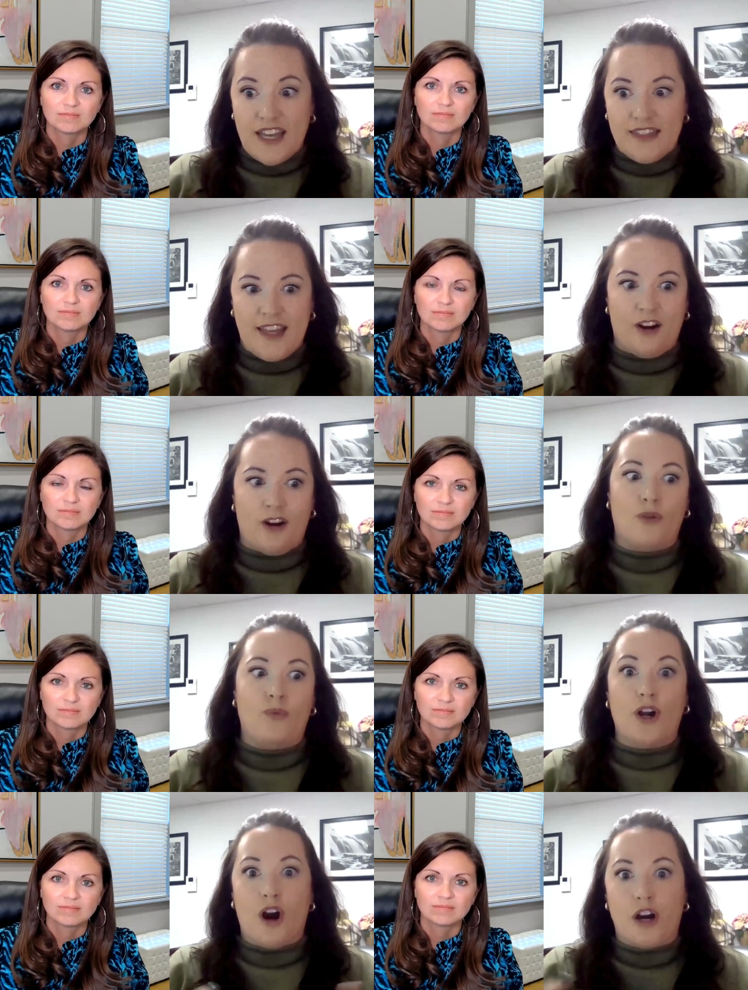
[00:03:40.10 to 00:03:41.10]
Speaker 1: to get
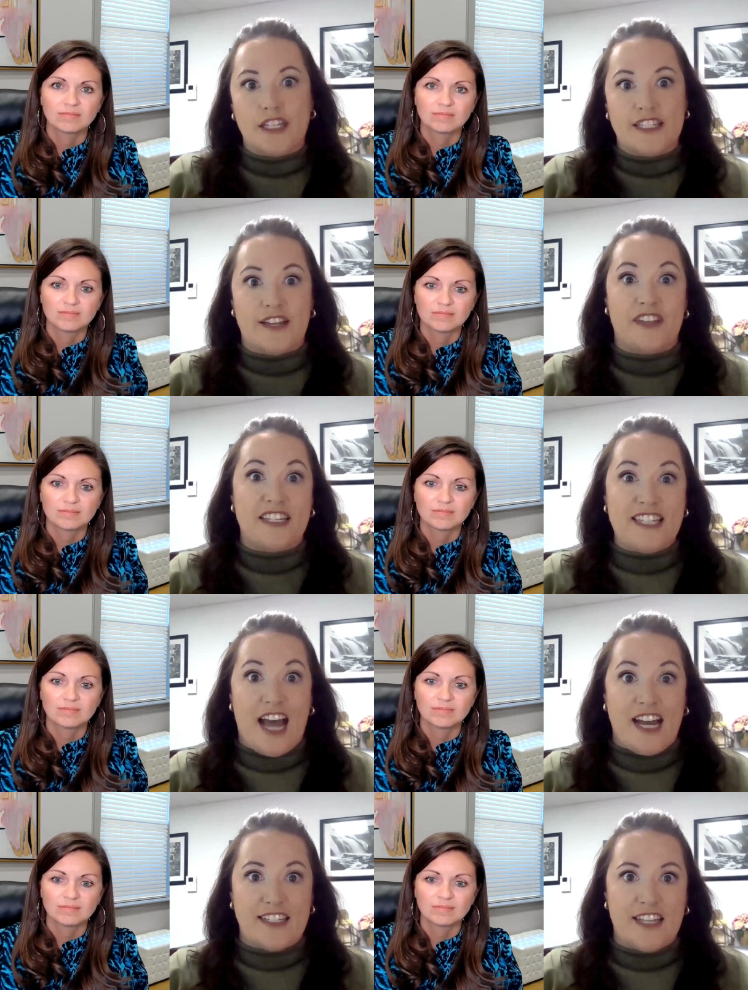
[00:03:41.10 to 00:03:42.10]
there, regardless of
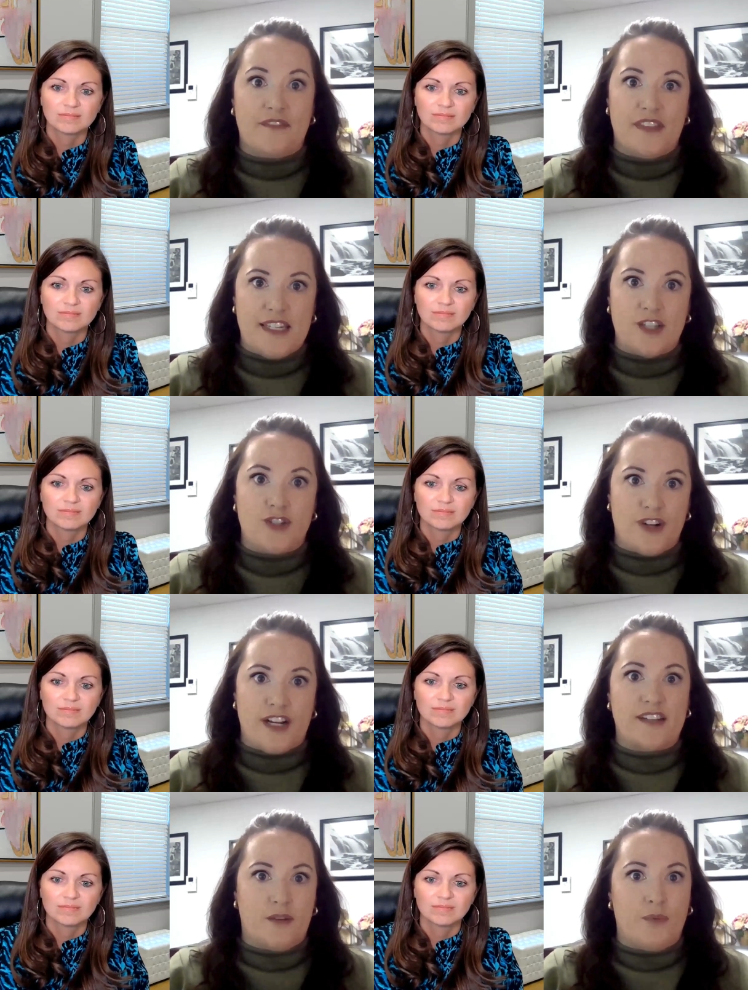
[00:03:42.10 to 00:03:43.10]
the size of the
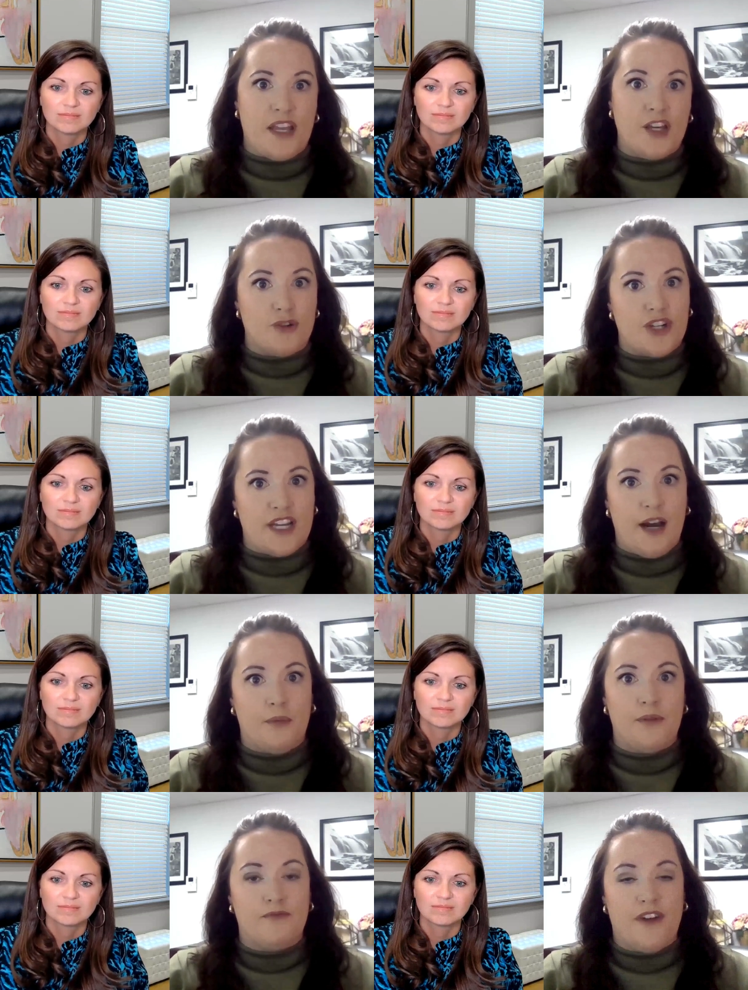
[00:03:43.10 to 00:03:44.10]
district, that we can
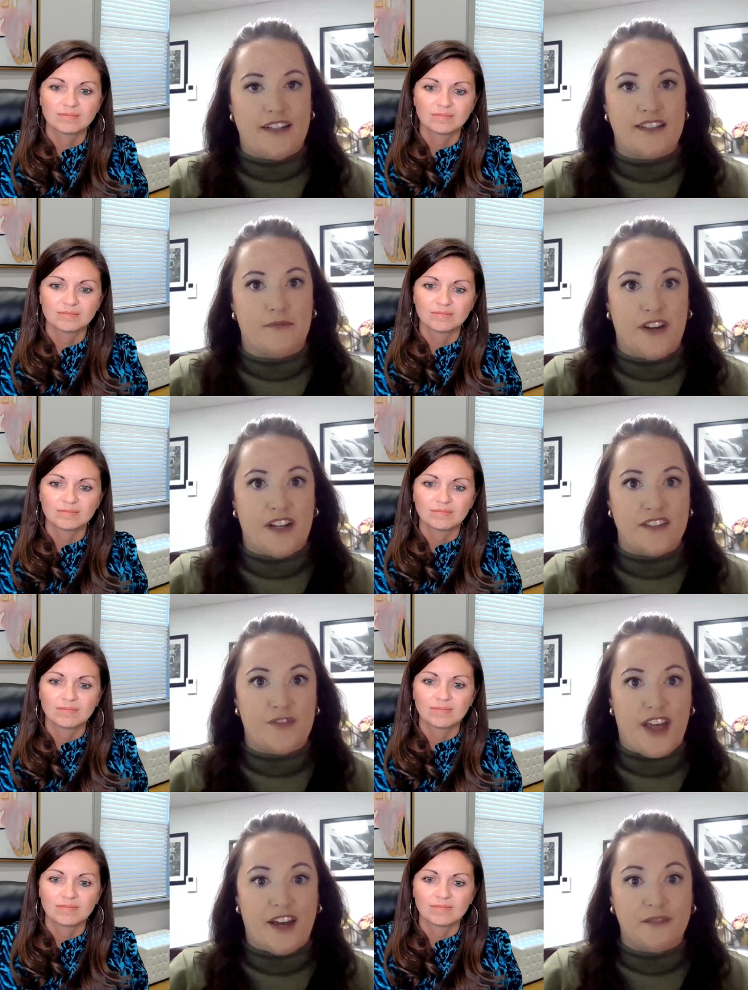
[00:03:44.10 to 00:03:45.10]
usually help them find some
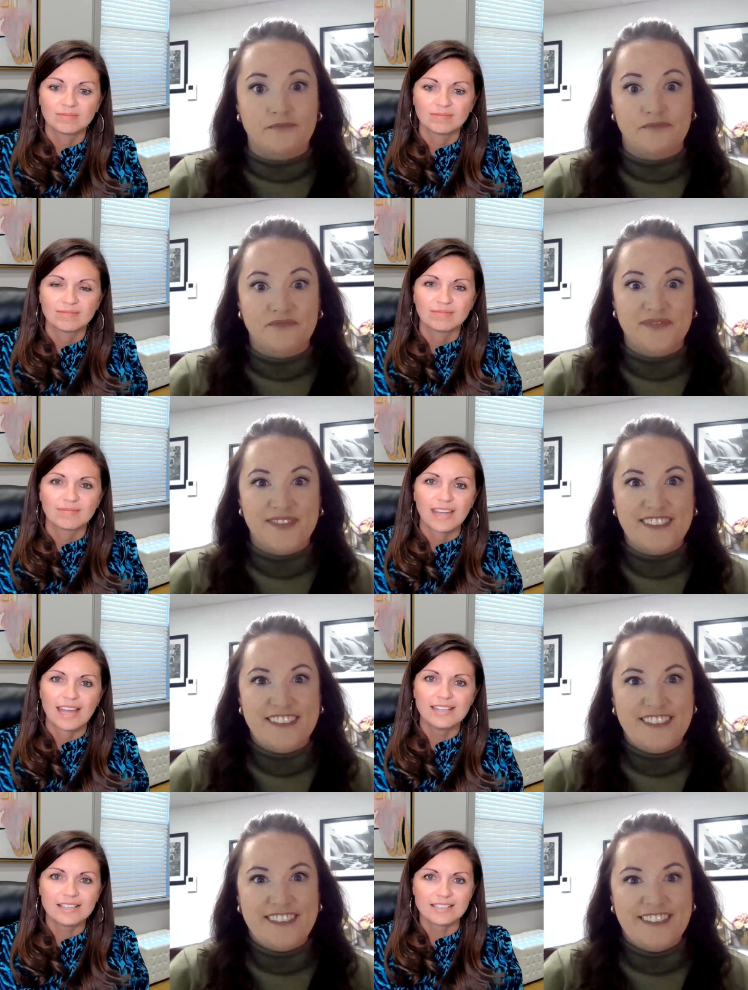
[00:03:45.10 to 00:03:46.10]
funds for that.
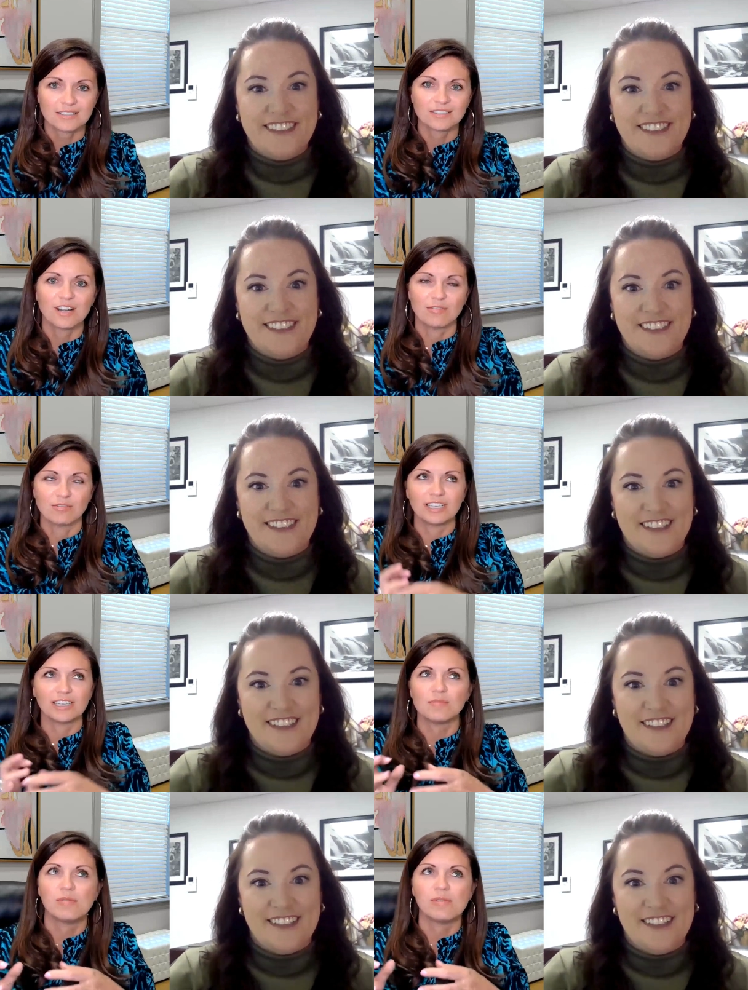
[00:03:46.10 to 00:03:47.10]
Speaker 2: I think that's a, a
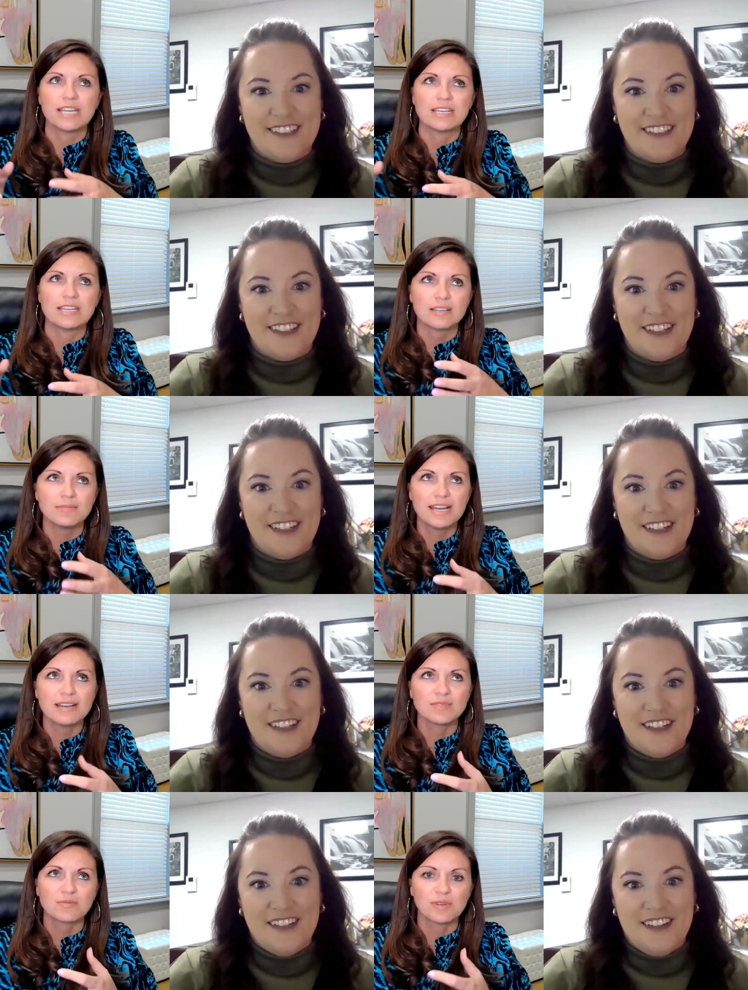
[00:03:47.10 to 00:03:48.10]
really good point.
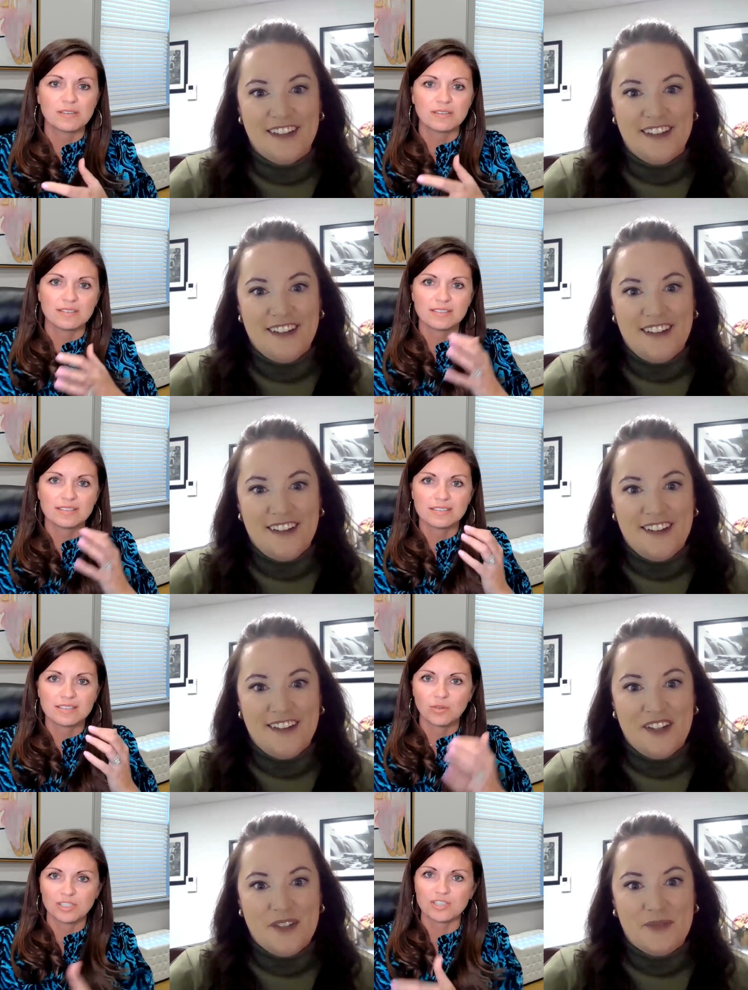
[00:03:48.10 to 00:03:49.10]
Sometimes when
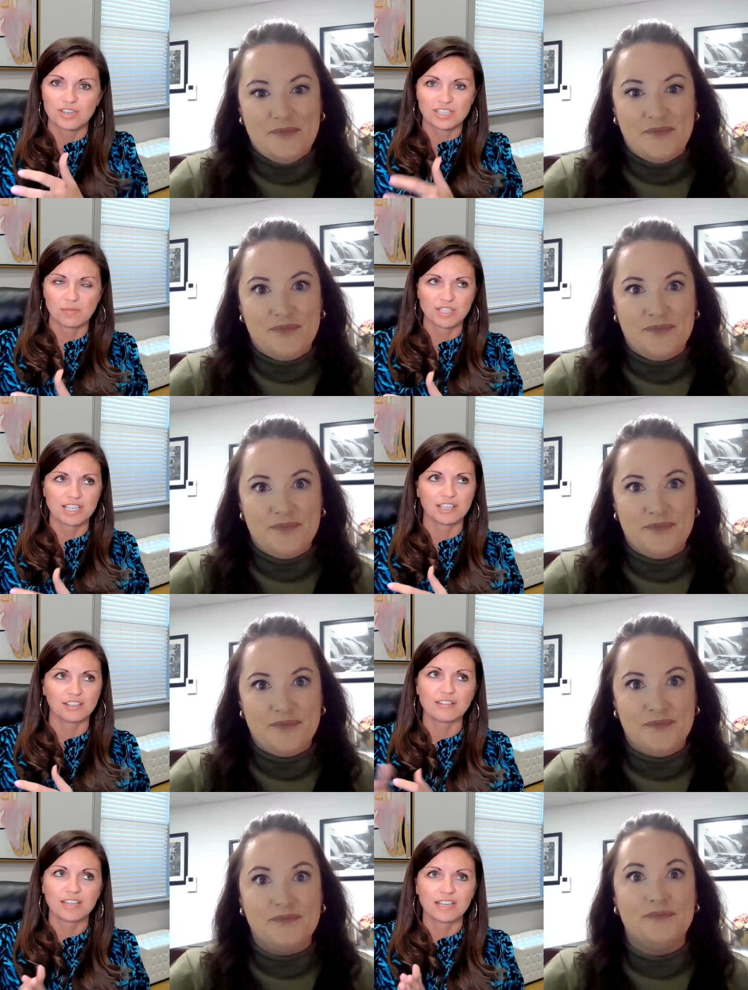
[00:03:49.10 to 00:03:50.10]
school districts in
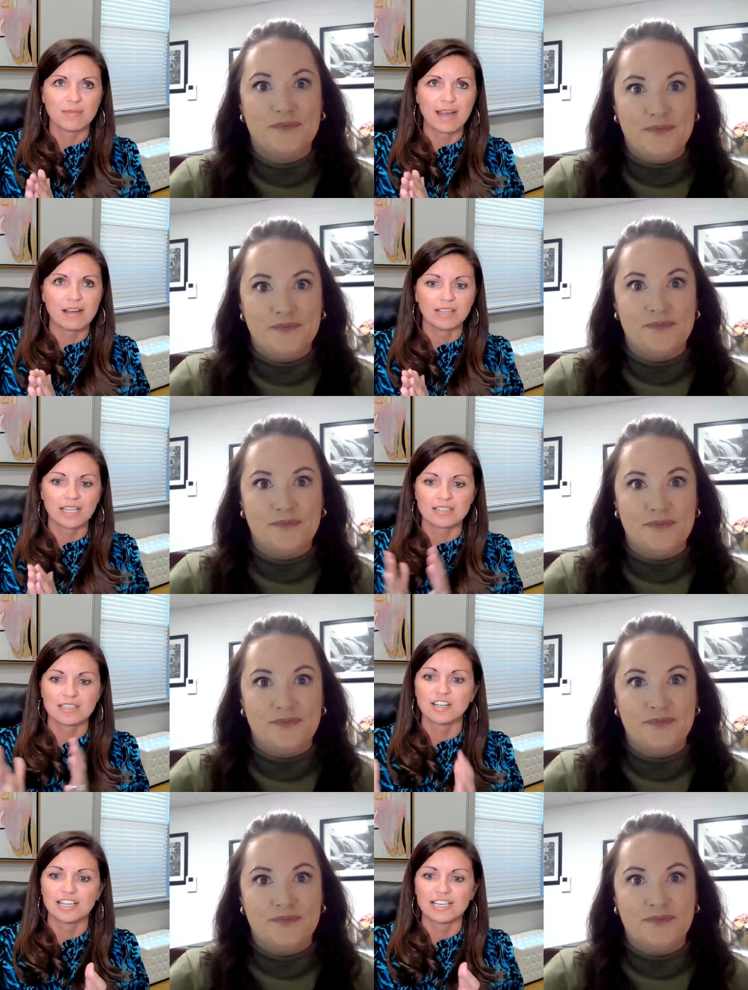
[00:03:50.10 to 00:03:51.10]
particular think about
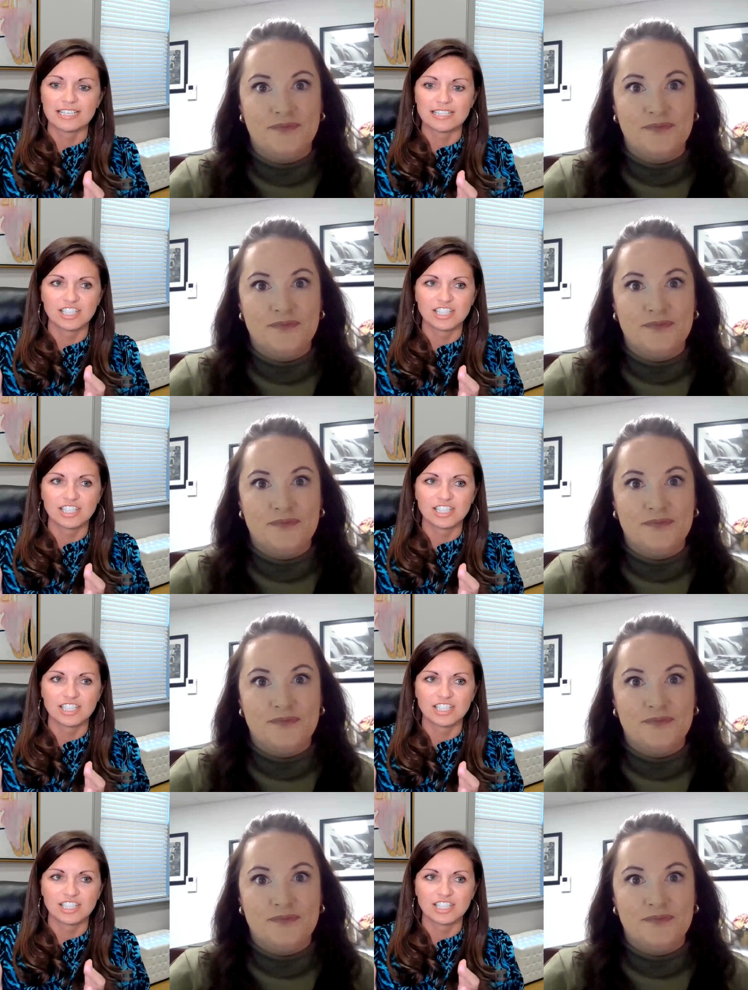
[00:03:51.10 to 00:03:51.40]
like a security